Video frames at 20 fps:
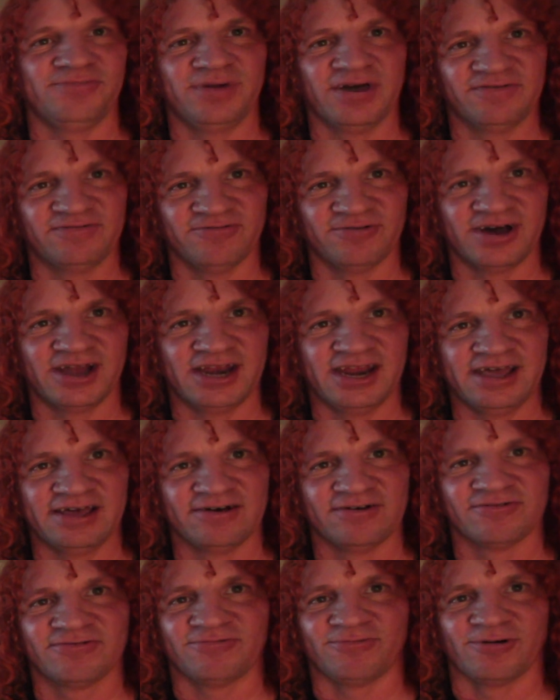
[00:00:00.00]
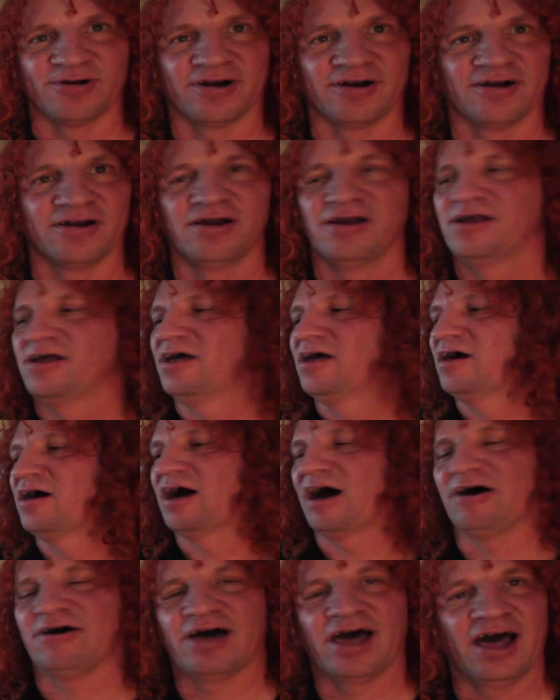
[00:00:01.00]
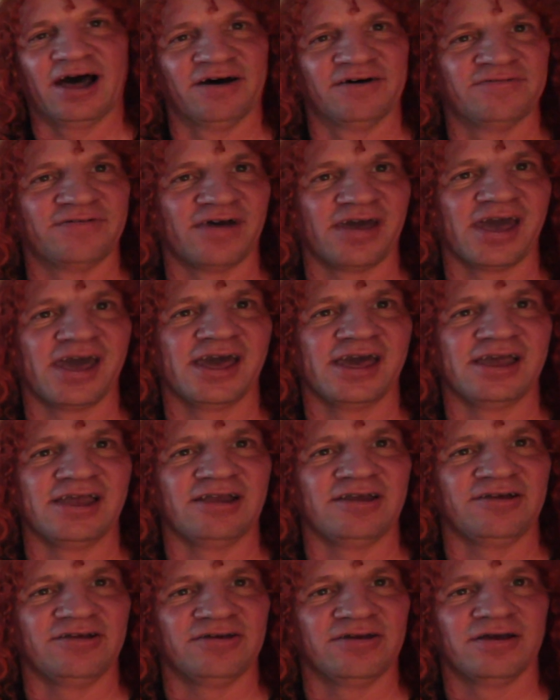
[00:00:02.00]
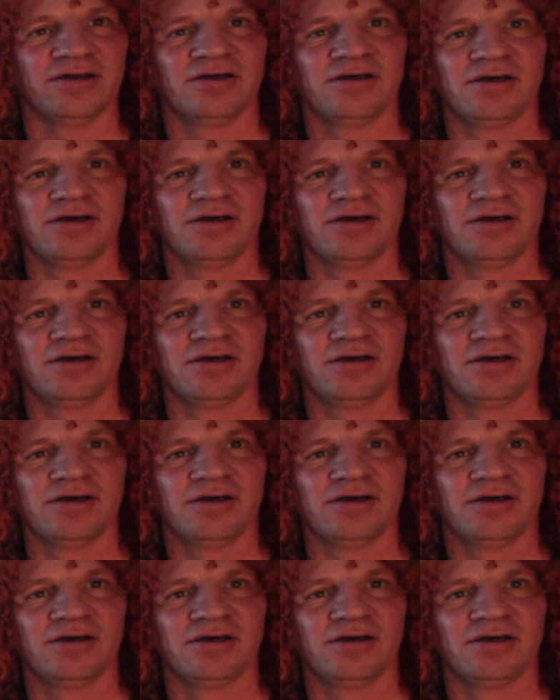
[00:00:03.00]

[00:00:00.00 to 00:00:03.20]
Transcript: giveaway deals where I'll have a